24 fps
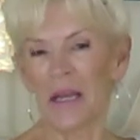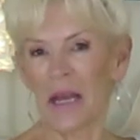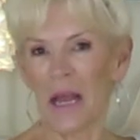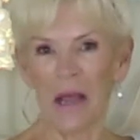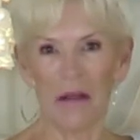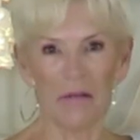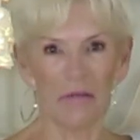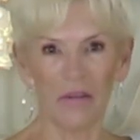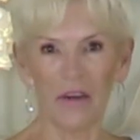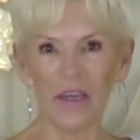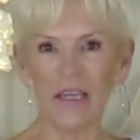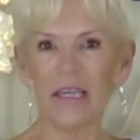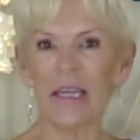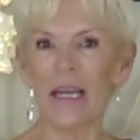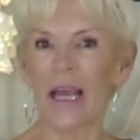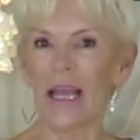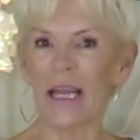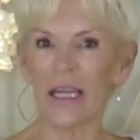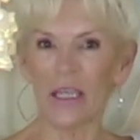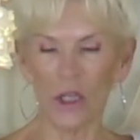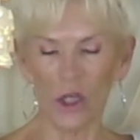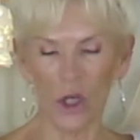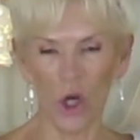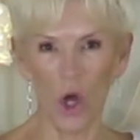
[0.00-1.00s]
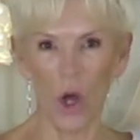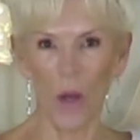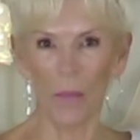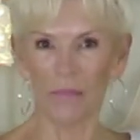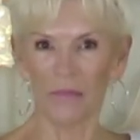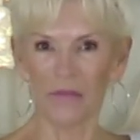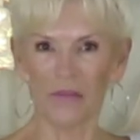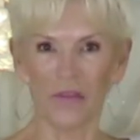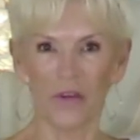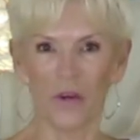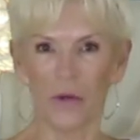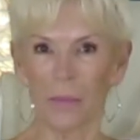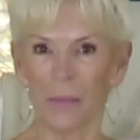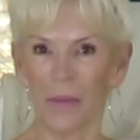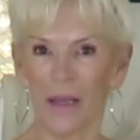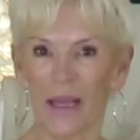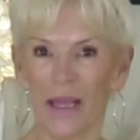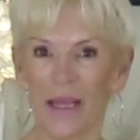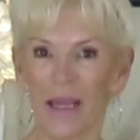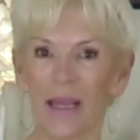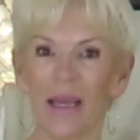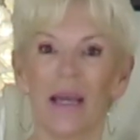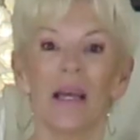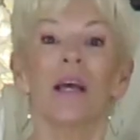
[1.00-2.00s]
an everyday top for
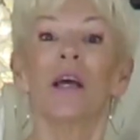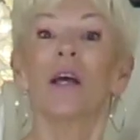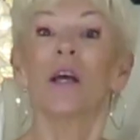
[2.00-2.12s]
me